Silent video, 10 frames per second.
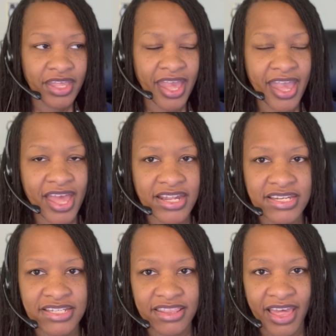
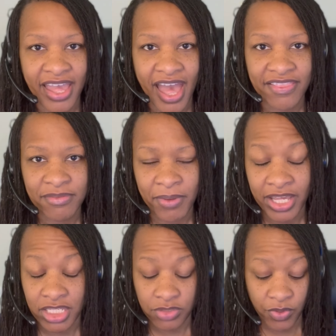And they had the
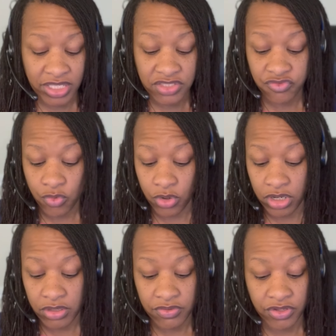bank rates
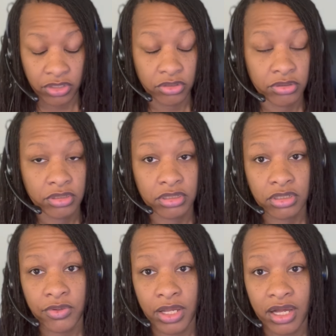for their
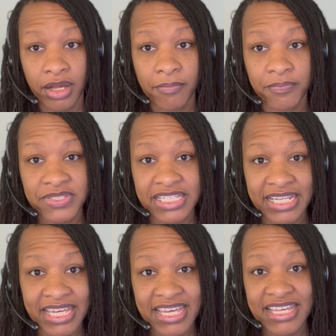
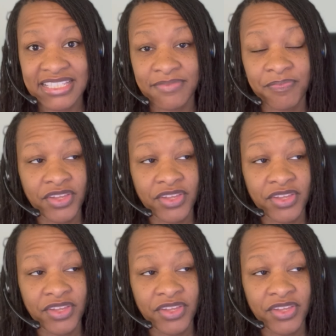CDs,